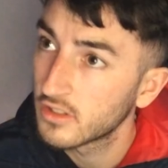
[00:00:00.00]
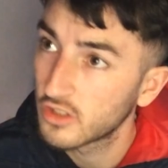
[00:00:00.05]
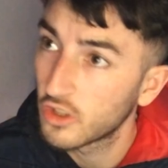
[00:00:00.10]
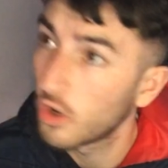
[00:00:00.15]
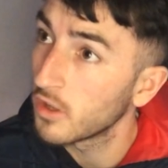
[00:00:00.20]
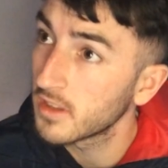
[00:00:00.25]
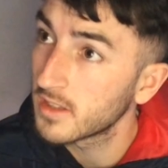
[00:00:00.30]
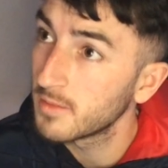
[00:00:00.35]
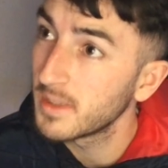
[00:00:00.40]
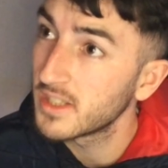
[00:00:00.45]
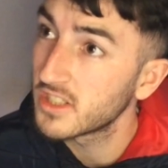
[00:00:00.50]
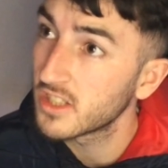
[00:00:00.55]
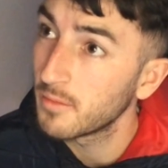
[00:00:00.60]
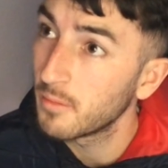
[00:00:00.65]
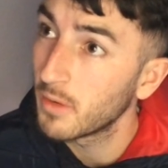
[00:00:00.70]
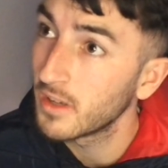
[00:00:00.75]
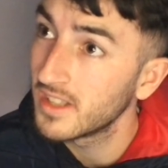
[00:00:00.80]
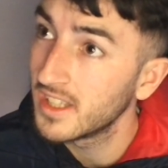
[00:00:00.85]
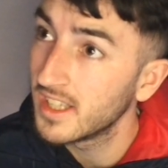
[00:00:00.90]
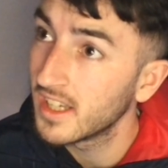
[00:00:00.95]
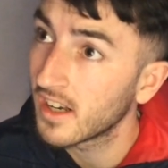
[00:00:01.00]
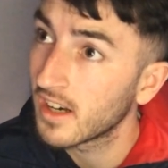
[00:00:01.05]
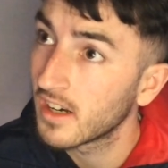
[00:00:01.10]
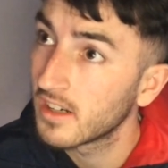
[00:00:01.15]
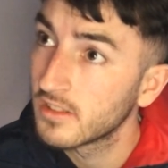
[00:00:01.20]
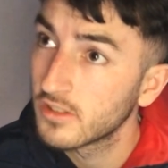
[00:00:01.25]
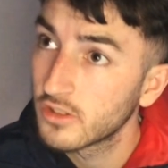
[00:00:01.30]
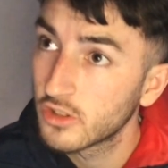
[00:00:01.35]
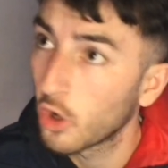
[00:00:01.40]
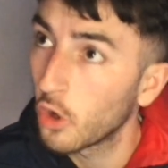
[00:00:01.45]
There's got to be someone here
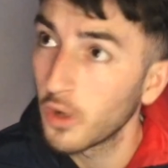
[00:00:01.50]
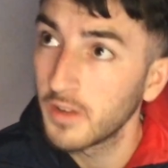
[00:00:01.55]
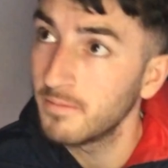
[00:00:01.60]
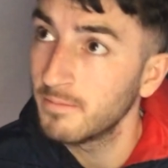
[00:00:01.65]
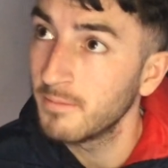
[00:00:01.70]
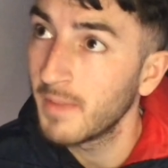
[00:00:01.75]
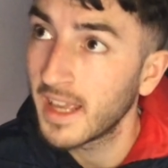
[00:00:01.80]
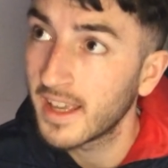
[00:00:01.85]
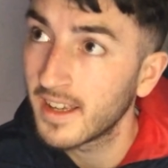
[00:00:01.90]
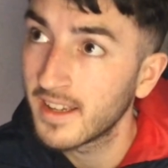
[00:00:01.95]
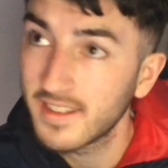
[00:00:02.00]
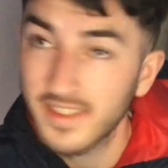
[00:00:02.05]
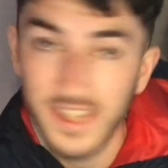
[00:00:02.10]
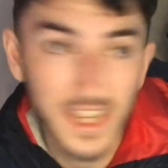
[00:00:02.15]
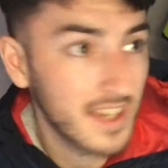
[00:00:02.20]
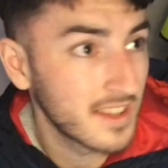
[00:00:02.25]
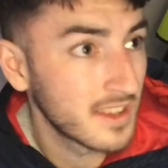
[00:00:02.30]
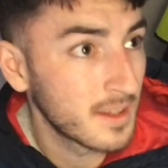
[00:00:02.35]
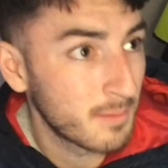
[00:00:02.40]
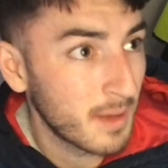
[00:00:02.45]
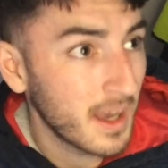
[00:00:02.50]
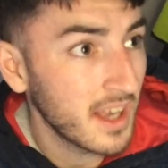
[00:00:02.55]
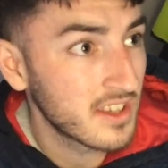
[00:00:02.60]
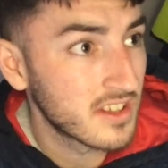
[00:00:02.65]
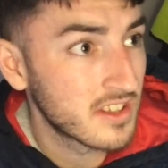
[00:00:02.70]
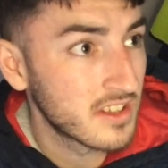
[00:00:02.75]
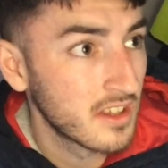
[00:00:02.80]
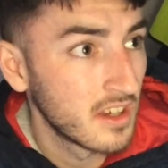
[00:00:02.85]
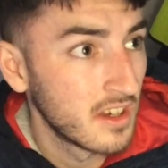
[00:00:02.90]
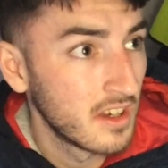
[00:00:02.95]
taunting me, taking the
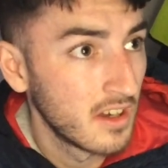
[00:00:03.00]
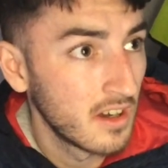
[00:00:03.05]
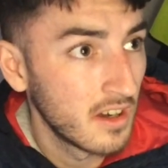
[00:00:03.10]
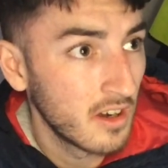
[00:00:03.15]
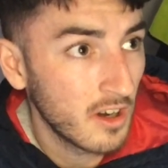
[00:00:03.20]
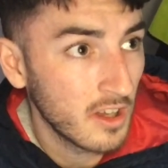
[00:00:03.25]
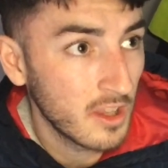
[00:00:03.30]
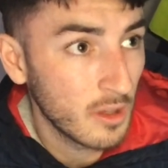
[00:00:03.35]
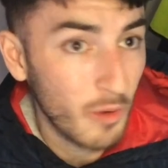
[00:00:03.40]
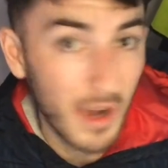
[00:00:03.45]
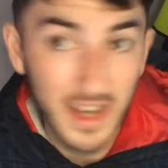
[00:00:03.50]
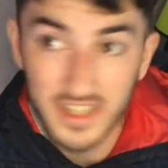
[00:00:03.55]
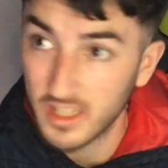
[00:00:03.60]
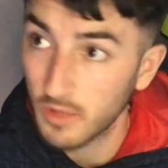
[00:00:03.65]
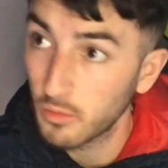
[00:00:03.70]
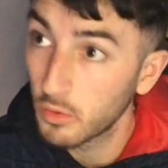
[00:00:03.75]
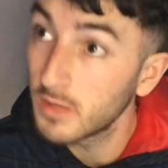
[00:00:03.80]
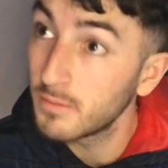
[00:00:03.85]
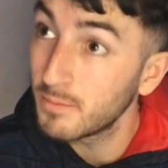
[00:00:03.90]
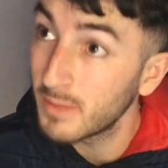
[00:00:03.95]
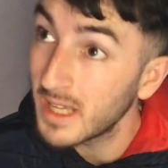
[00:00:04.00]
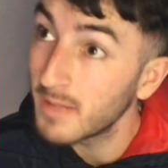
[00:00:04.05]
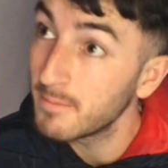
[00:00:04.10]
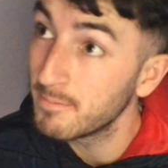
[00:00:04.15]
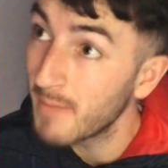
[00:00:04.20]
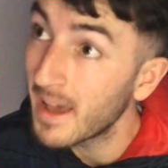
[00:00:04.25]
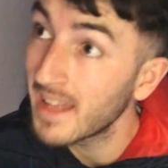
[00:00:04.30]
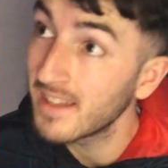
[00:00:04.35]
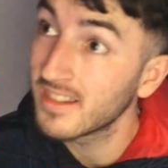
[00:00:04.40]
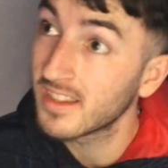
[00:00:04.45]
piss. Otherwise I would be
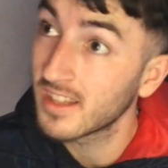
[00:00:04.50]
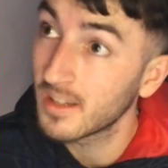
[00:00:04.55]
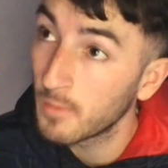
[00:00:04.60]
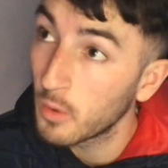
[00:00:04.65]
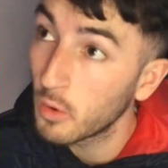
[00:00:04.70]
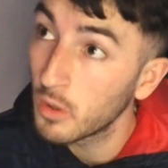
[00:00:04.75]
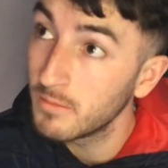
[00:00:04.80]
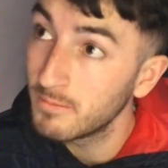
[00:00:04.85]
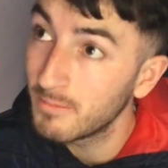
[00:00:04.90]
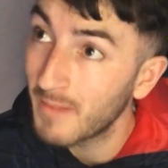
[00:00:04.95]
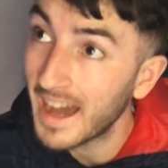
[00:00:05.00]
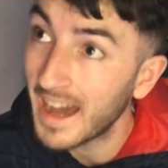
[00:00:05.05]
admitting to my own